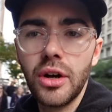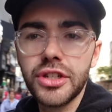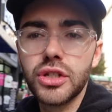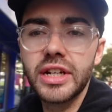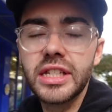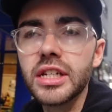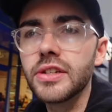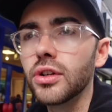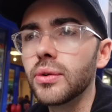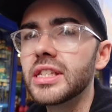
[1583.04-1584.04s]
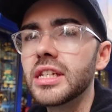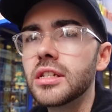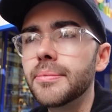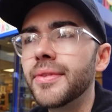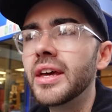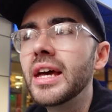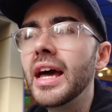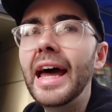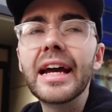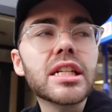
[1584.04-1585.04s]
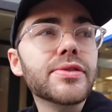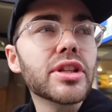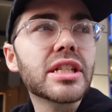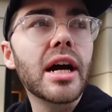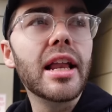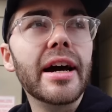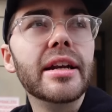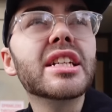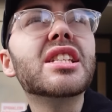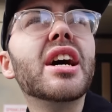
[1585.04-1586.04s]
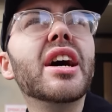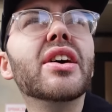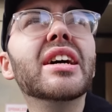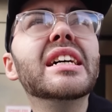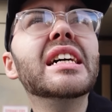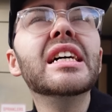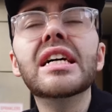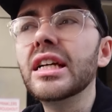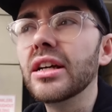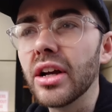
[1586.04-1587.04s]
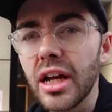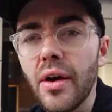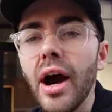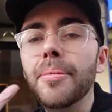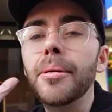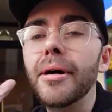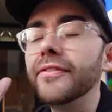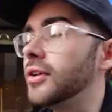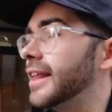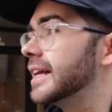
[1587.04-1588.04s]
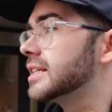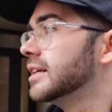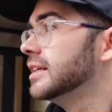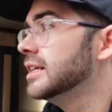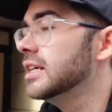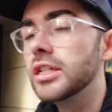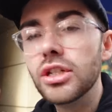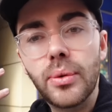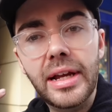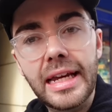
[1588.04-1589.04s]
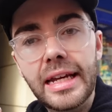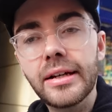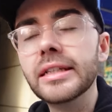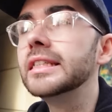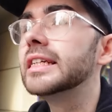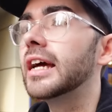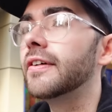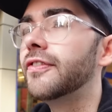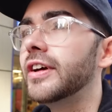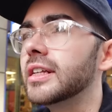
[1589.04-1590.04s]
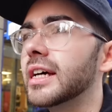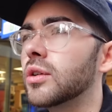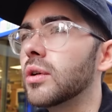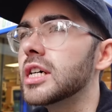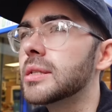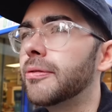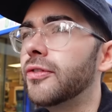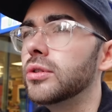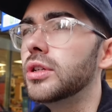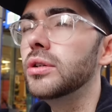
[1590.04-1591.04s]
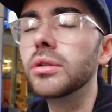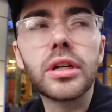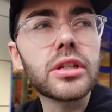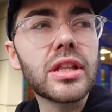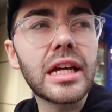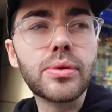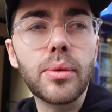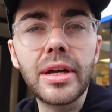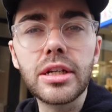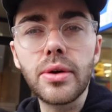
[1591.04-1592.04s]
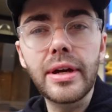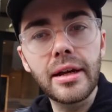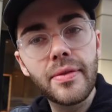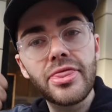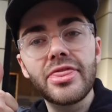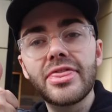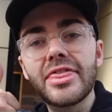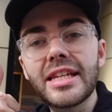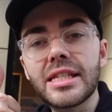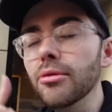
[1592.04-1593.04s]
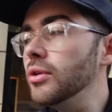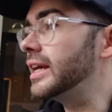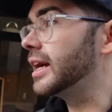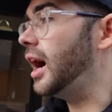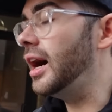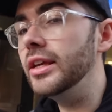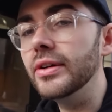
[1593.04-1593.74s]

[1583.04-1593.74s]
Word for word: on the streets because of the grid system and because of all the skyline. So you have got to go up above all that to really get a feel, get a grasp for New York. So that's what we are doing this morning. Are